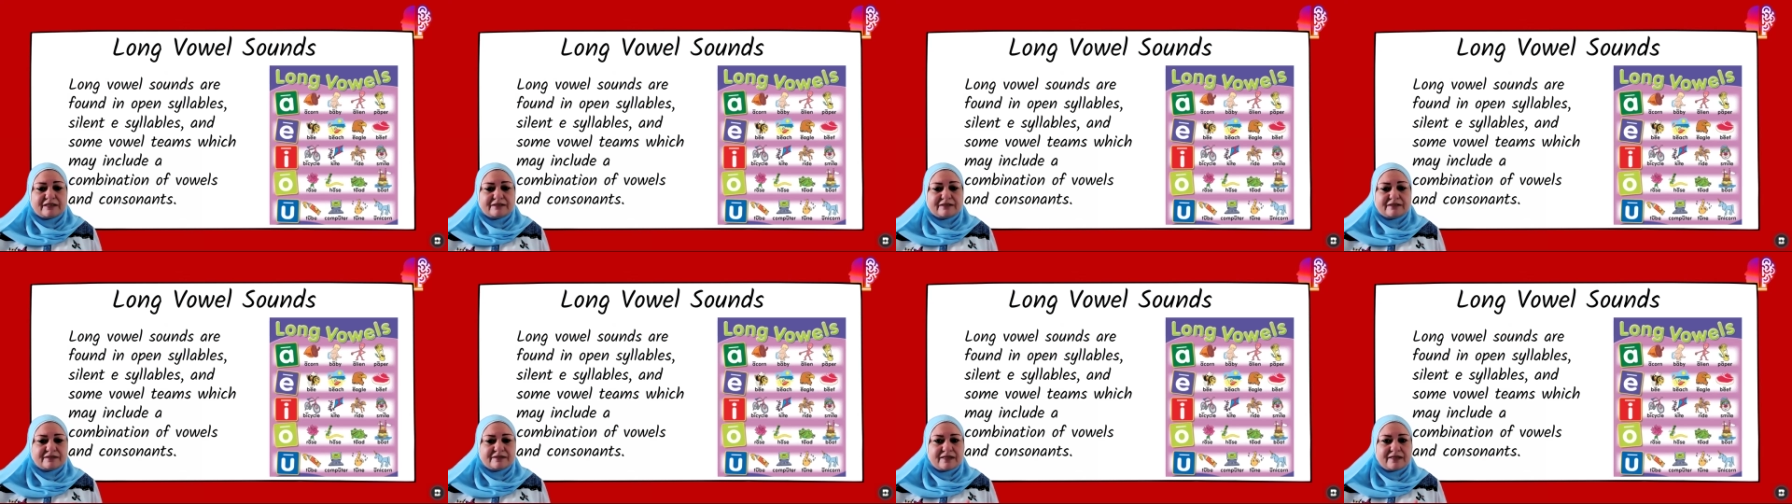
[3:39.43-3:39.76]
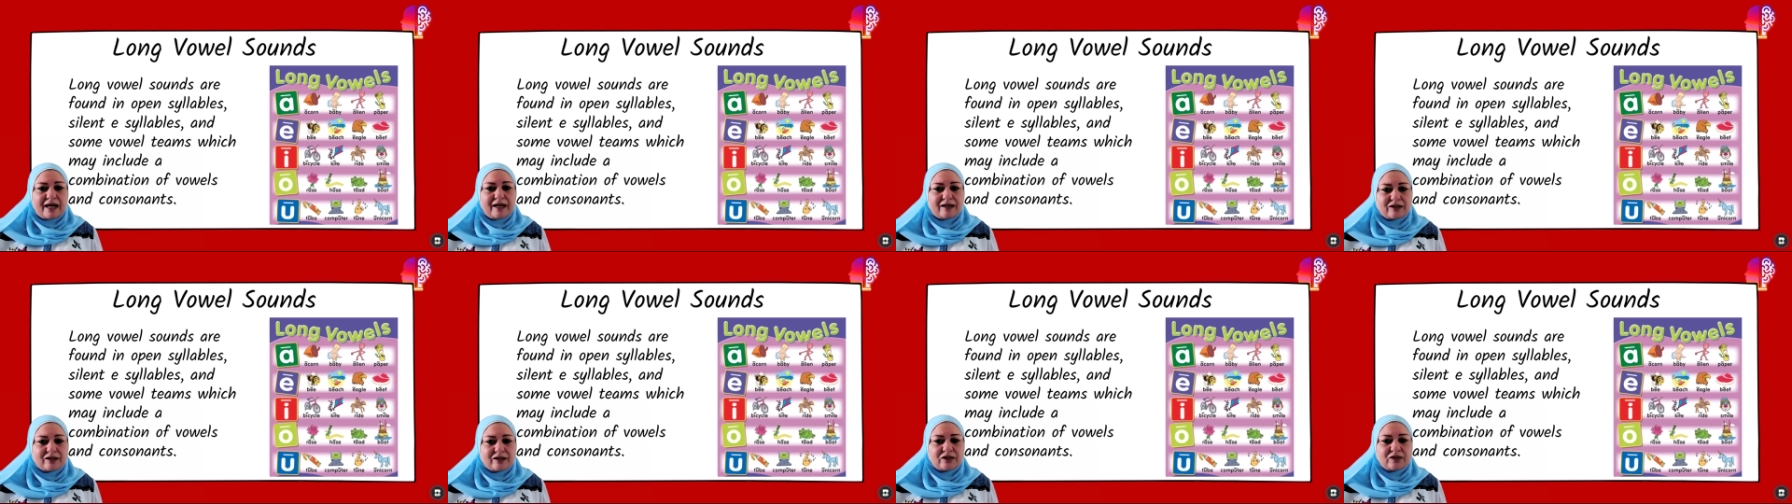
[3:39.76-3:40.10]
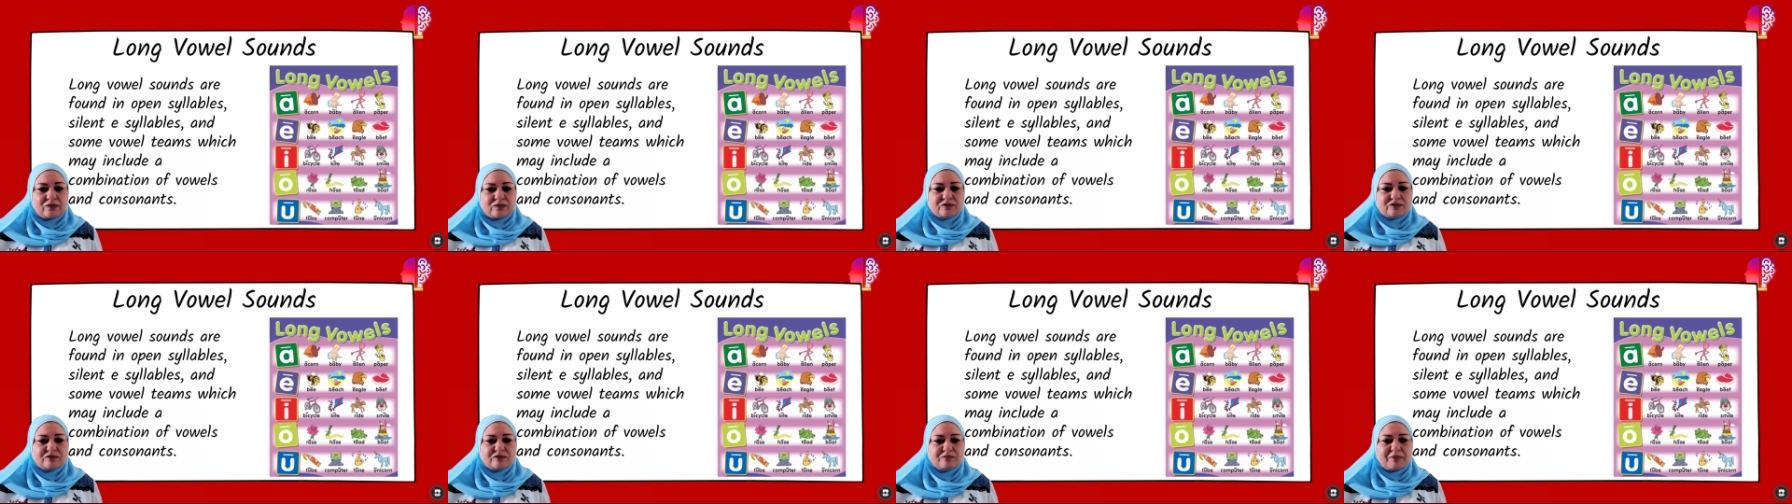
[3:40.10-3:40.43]
is not
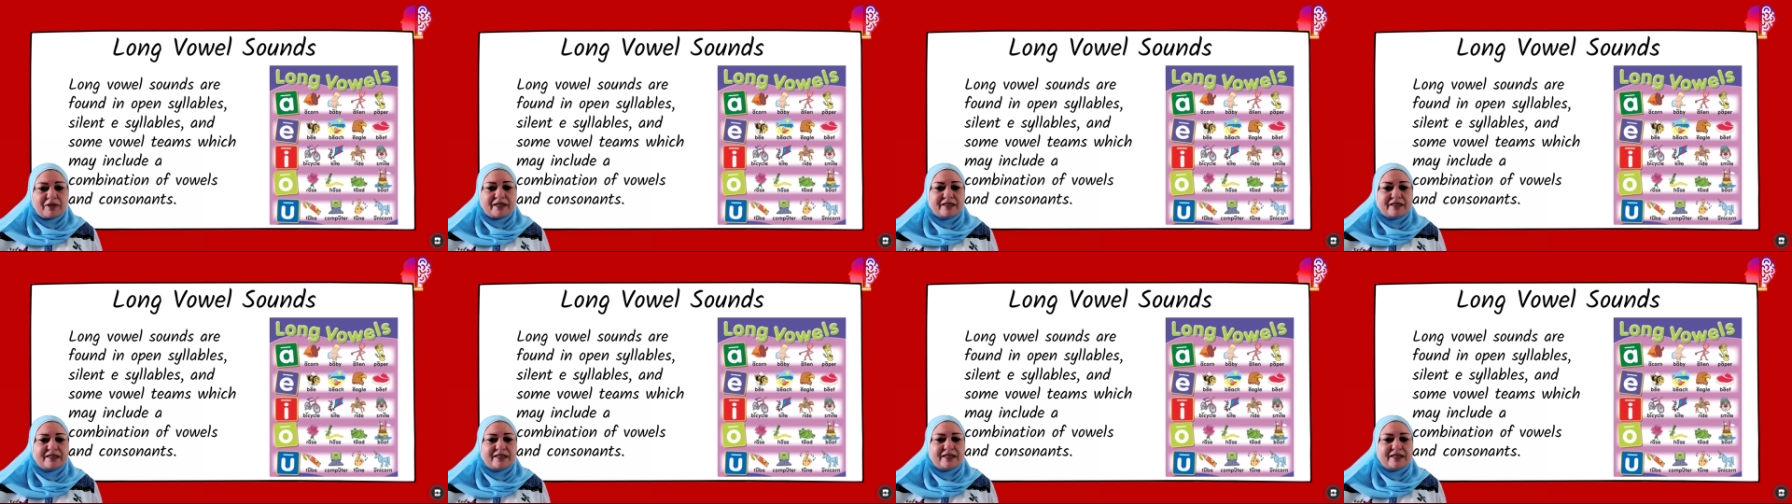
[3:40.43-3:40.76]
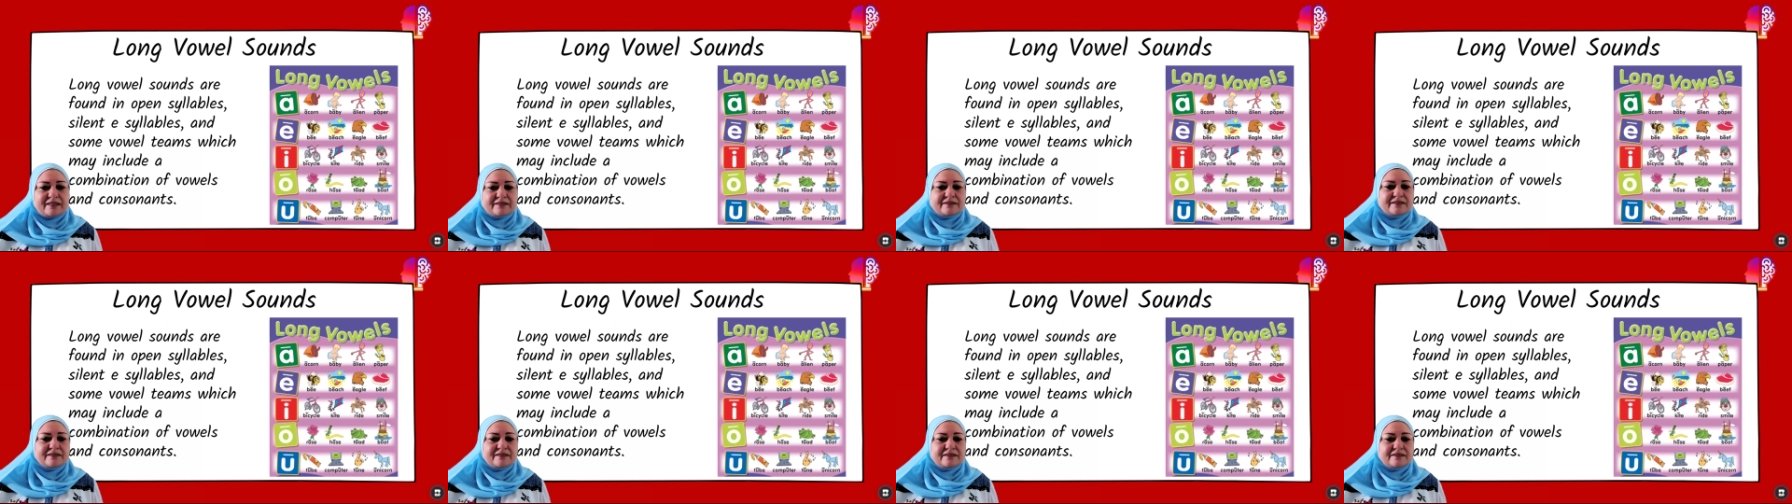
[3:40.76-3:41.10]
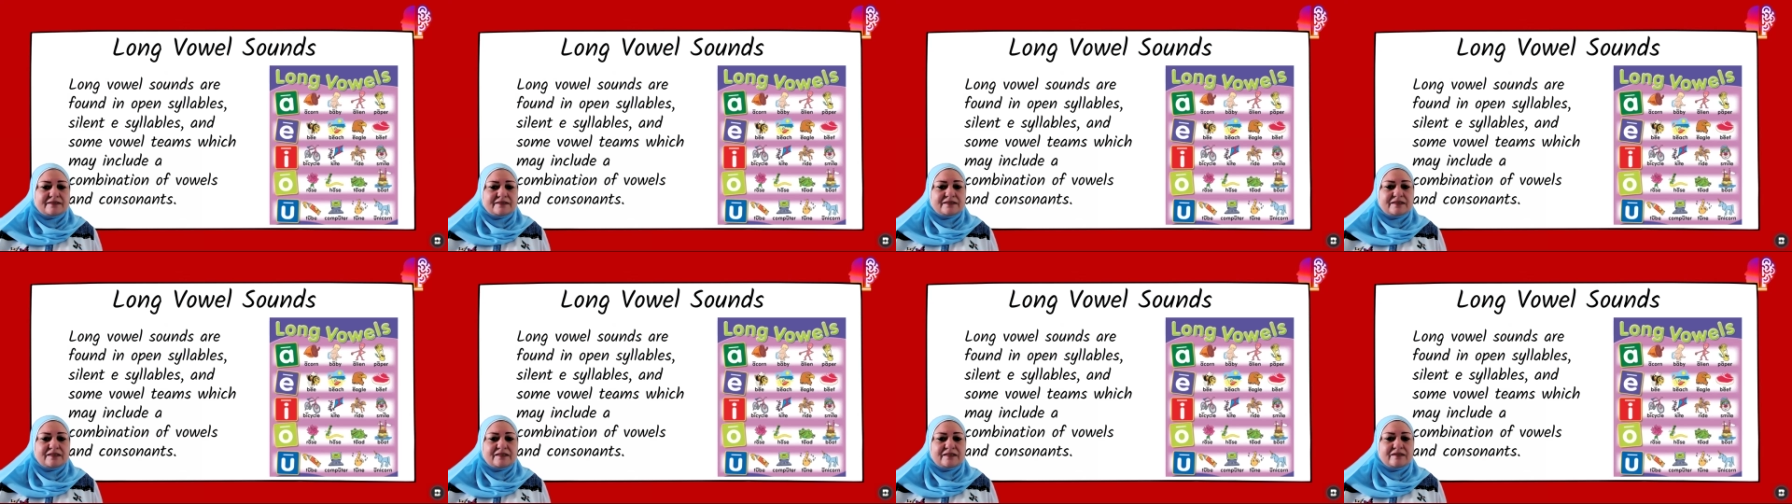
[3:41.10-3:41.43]
closed by a
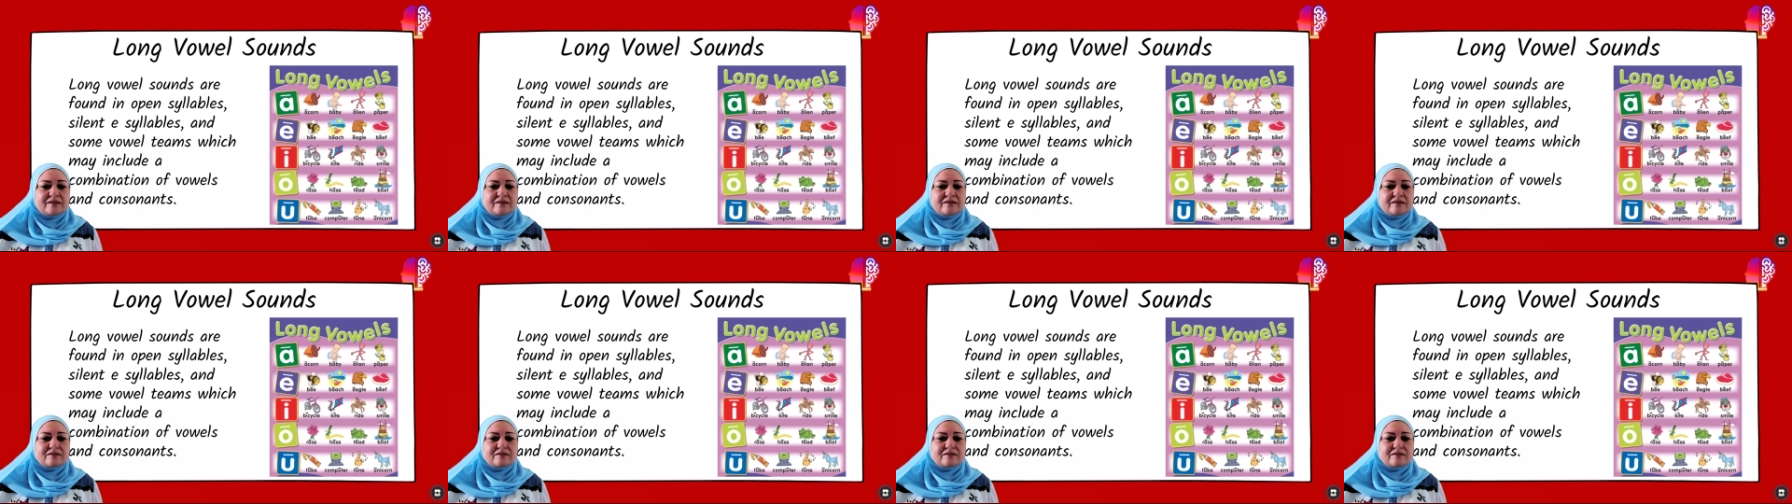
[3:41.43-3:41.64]
consonant,